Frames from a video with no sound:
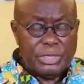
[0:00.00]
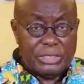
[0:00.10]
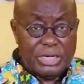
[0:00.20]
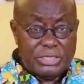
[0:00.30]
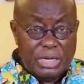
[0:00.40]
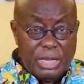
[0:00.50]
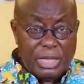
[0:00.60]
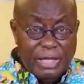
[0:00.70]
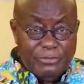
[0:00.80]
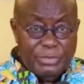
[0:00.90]

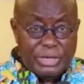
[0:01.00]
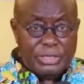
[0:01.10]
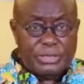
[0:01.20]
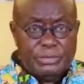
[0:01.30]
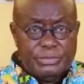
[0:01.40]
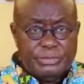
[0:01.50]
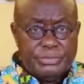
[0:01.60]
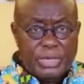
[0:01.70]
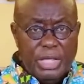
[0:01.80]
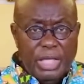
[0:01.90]
Additionally, government
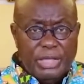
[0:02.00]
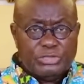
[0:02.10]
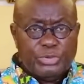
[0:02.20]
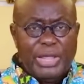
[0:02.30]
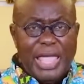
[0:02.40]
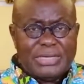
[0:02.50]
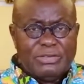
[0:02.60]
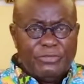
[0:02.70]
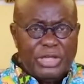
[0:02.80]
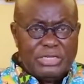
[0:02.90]
is
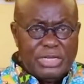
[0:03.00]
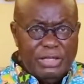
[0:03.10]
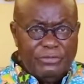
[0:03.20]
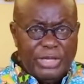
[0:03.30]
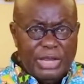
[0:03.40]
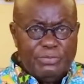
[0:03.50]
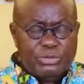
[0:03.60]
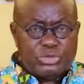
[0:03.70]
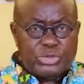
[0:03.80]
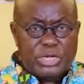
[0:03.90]
reactivating
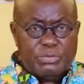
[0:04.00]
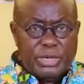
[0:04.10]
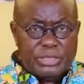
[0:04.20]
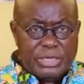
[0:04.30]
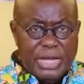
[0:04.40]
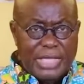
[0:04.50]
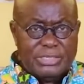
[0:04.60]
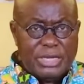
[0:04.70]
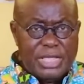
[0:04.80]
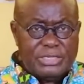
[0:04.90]
available treatment and
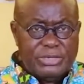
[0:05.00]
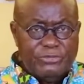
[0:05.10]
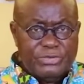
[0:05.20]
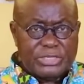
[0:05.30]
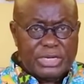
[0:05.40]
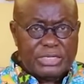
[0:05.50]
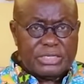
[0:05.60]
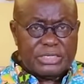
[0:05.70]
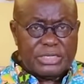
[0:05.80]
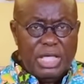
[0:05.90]
isolation
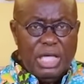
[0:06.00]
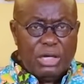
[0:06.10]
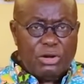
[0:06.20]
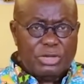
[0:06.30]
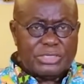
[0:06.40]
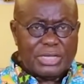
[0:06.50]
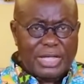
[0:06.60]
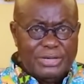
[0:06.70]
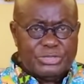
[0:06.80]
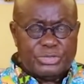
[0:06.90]
facilities across the
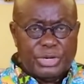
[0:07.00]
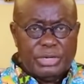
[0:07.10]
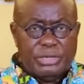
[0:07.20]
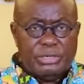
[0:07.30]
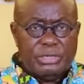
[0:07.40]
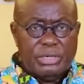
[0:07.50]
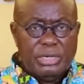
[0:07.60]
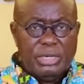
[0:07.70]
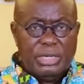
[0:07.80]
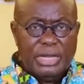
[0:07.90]
country
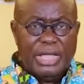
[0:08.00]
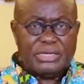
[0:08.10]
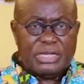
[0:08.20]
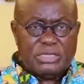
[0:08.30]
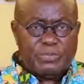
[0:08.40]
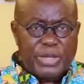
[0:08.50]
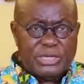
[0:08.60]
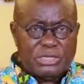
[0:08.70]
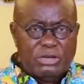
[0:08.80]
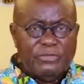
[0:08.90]
in
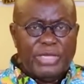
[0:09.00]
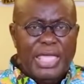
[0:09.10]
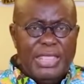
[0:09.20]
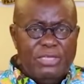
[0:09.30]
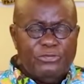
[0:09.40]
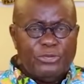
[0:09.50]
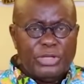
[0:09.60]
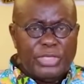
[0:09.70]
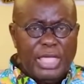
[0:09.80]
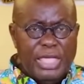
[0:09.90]
anticipation of any
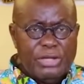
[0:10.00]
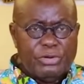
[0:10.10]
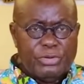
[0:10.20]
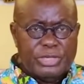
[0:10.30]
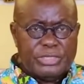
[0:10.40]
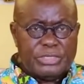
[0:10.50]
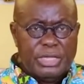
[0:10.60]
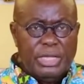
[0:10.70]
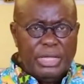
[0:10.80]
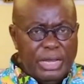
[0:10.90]
further
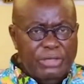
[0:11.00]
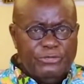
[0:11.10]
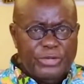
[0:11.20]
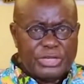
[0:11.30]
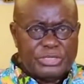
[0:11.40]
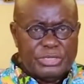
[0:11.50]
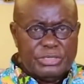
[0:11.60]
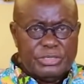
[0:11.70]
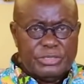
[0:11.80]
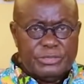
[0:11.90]
increase in
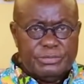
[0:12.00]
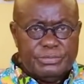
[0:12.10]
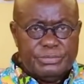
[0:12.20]
infections.